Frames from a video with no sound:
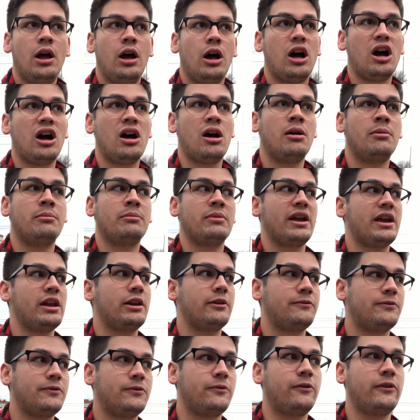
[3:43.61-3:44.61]
And
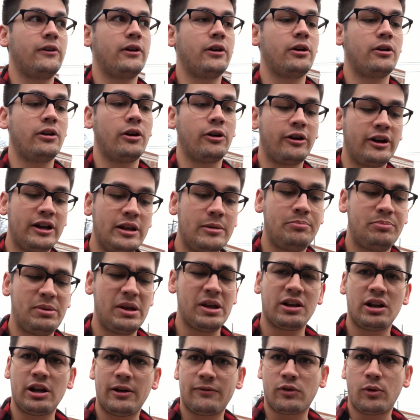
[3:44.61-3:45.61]
if there are any
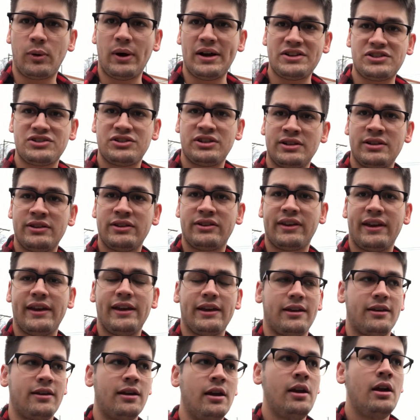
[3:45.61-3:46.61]
big enough questions
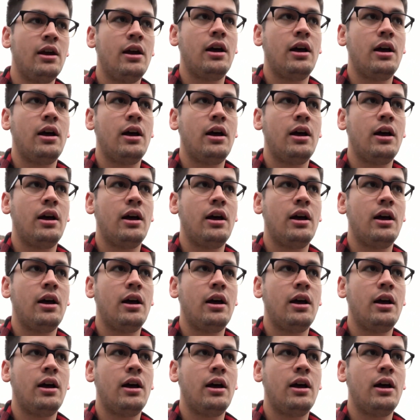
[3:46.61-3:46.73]
like,